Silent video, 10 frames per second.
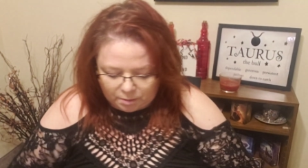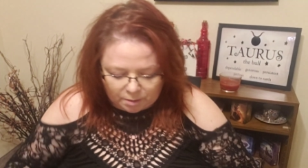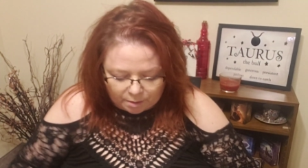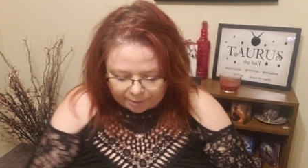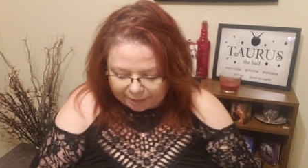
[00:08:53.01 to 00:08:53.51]

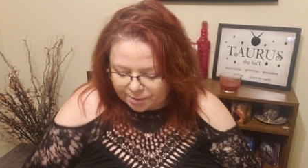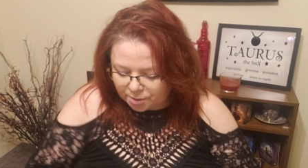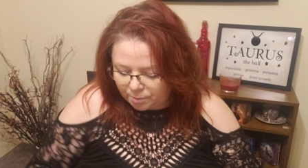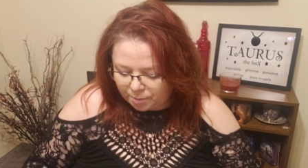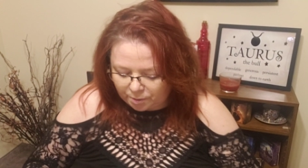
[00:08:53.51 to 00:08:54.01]
All right,
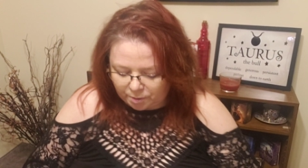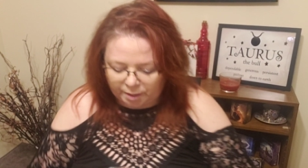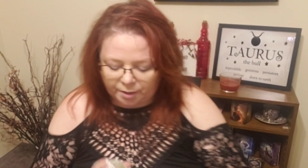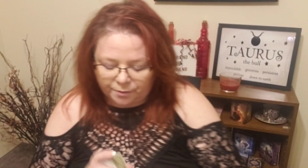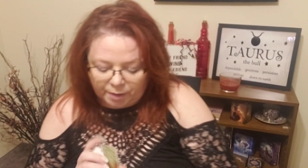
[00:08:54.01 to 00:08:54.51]
so we'll
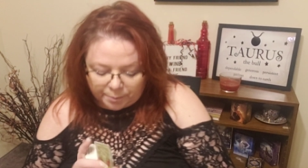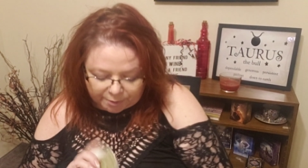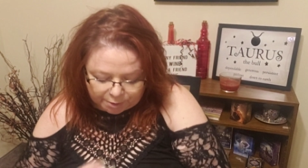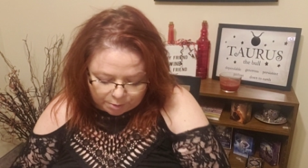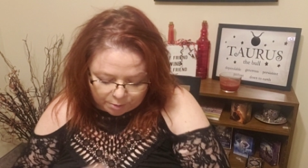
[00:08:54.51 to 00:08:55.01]
clarify
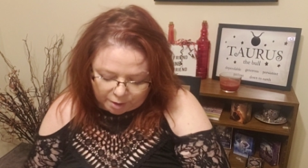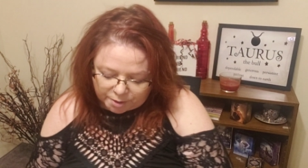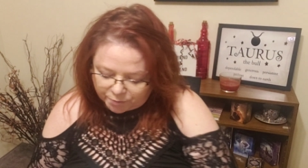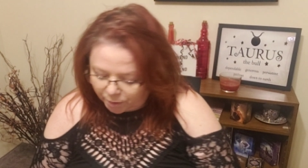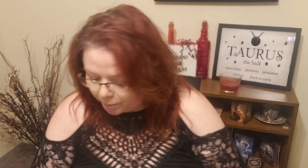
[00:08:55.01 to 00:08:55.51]
with 2 cards
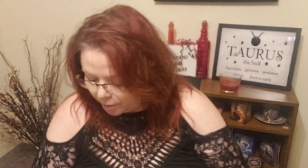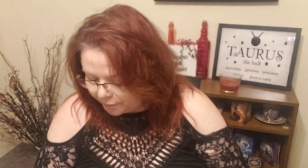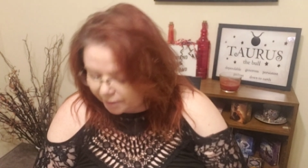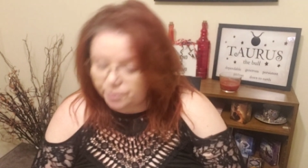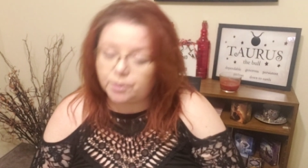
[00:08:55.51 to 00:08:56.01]
for the wolf
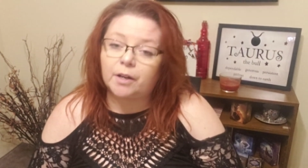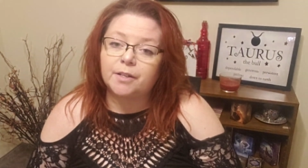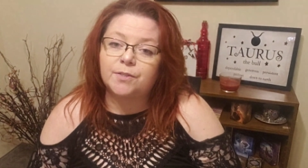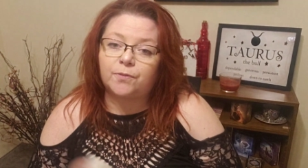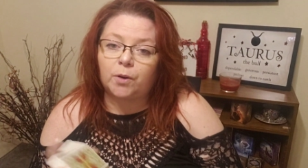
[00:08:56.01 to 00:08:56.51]
and 2
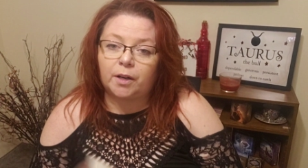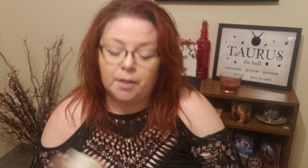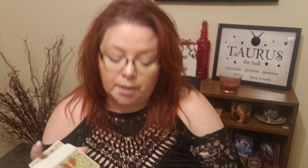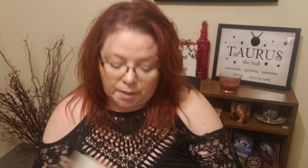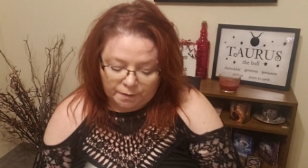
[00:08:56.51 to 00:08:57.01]
cards for
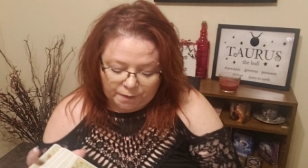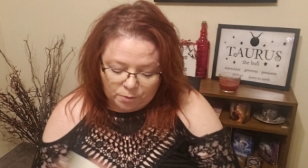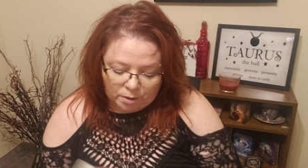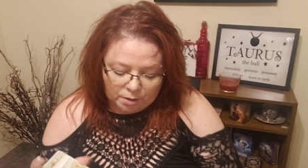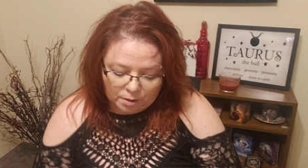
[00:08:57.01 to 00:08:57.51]
the
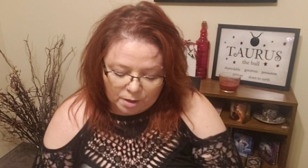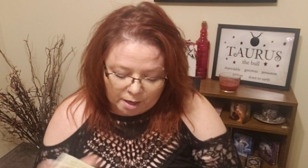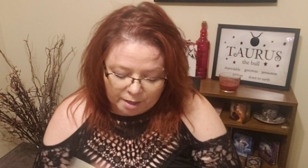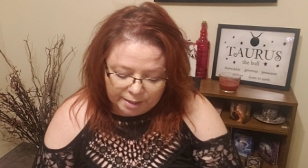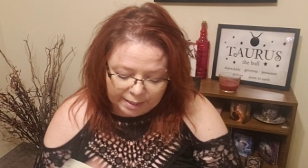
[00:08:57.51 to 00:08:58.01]
oracle
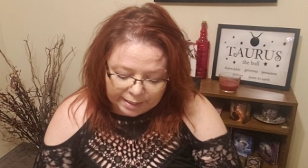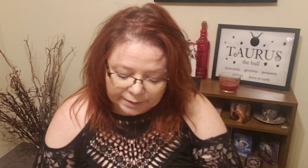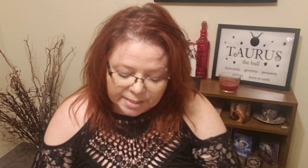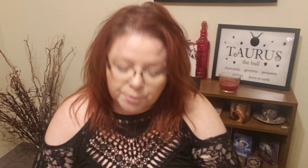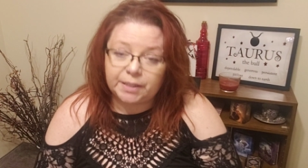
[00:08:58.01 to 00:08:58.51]
card,
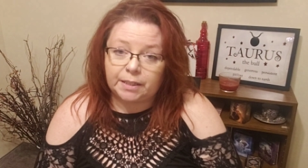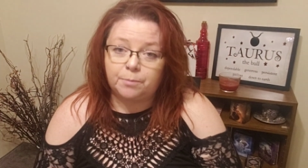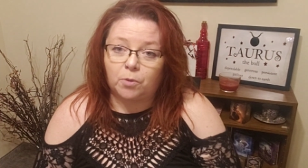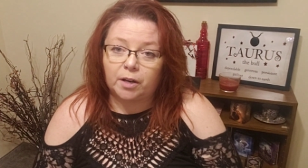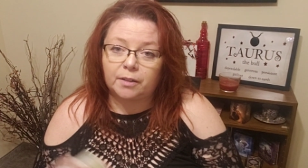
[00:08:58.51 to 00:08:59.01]
unless we need
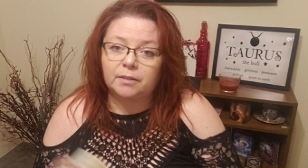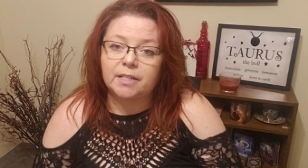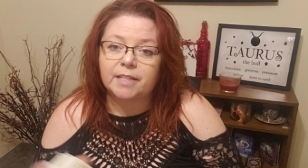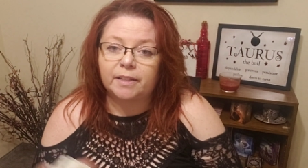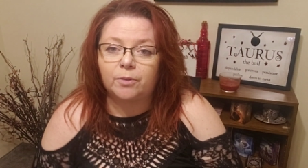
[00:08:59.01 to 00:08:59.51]
more,
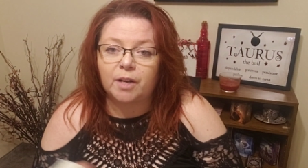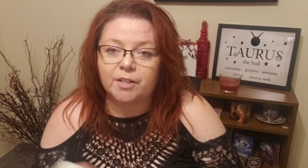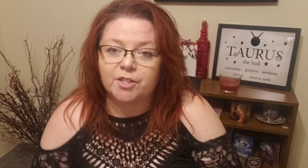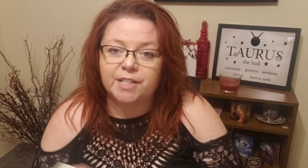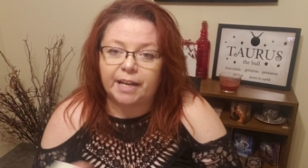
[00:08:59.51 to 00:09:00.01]
unless I don't
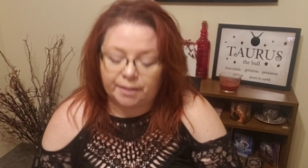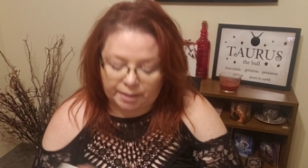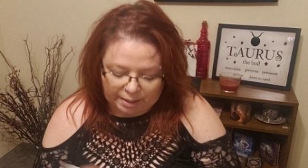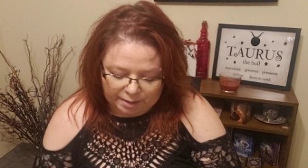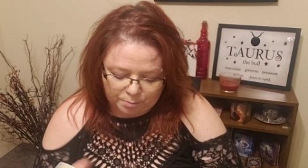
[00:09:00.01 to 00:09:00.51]
understand and
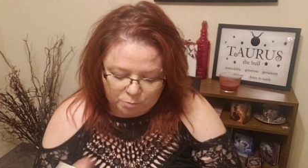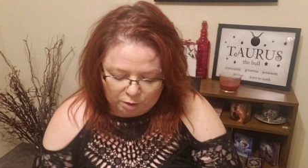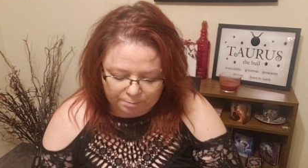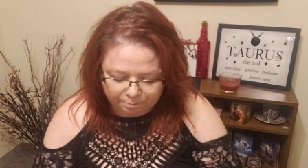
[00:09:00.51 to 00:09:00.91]
I need more.